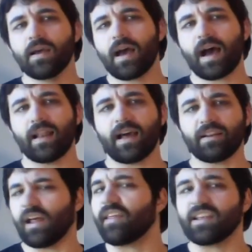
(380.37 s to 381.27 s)
And
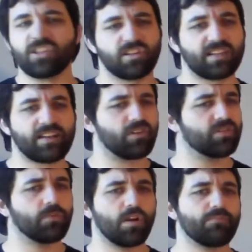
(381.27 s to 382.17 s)
I think it's just because I've got some
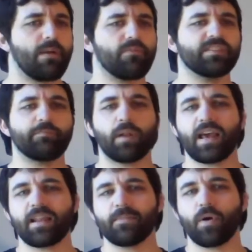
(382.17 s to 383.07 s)
good memories of playing
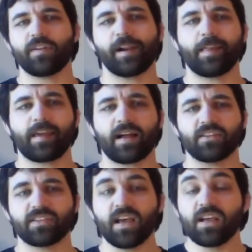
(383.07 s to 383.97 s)
it more than anything else.